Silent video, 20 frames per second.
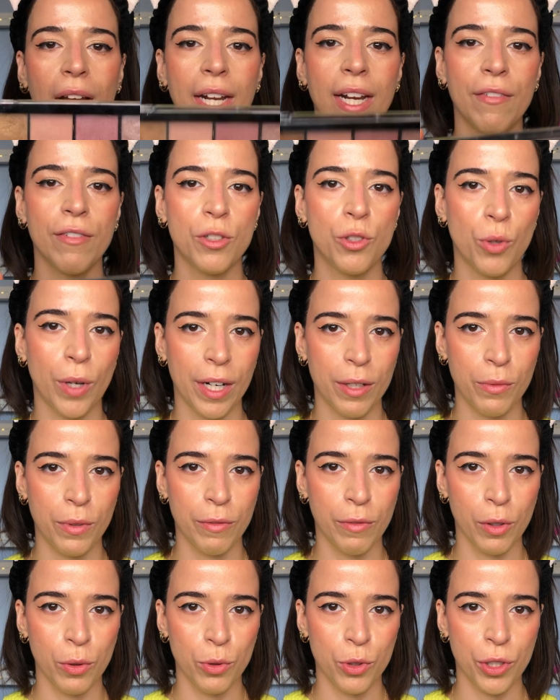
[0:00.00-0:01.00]
I never tried
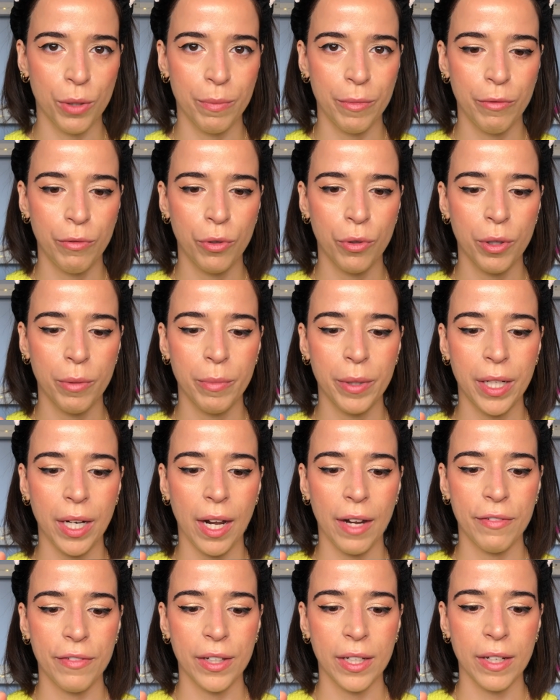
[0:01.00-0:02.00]
Revolution before, but
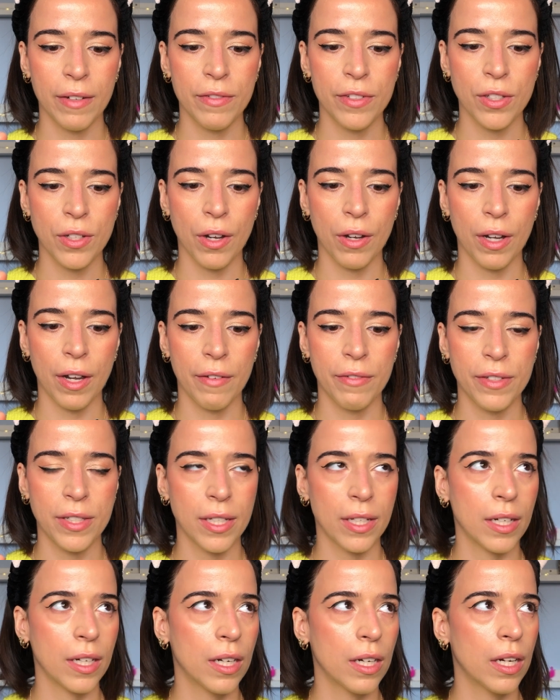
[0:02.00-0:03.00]
I think I've
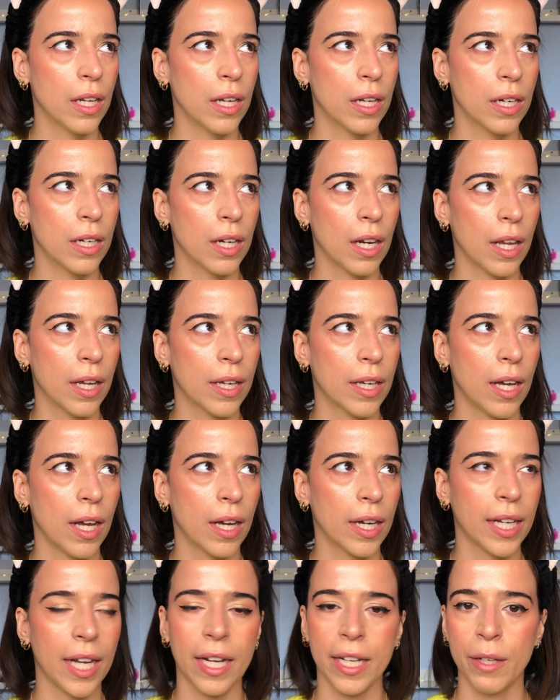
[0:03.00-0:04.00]
seen it in like
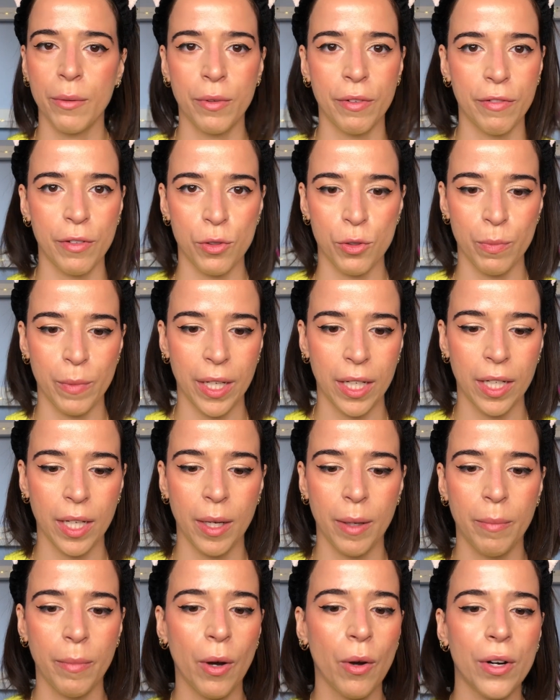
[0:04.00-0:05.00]
Kaki Reviews
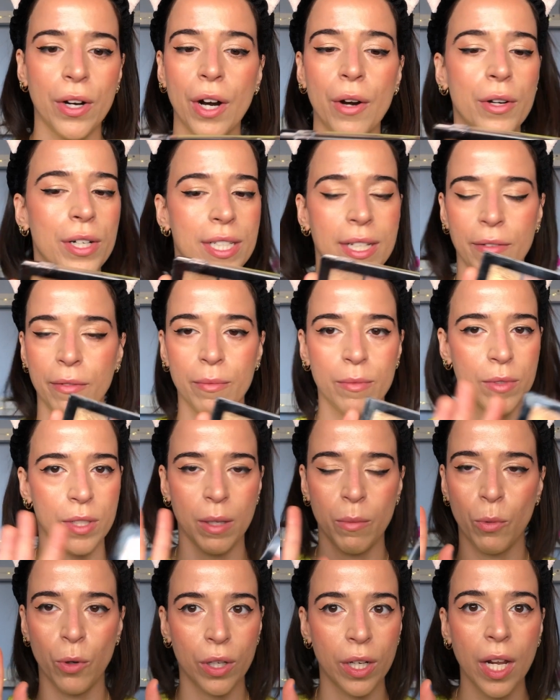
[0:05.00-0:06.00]
Makeup or
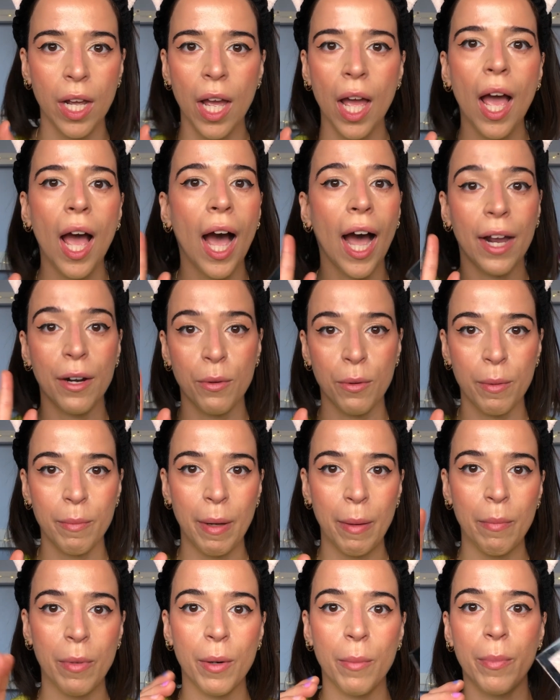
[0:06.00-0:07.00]
someone, I don't
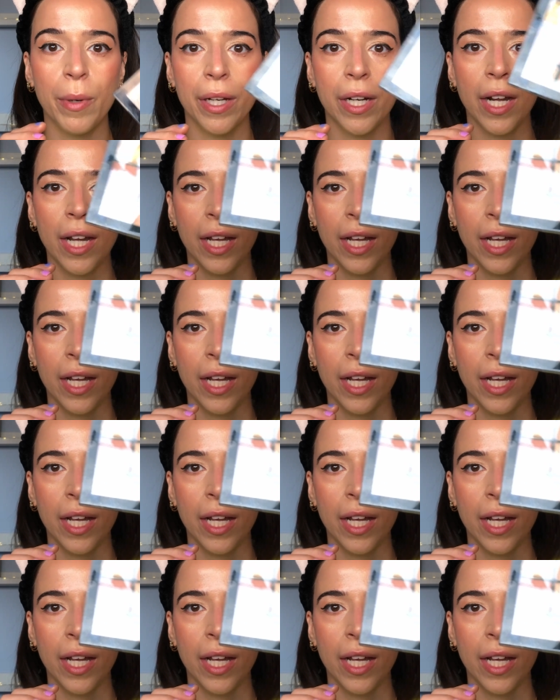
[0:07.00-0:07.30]
remember, but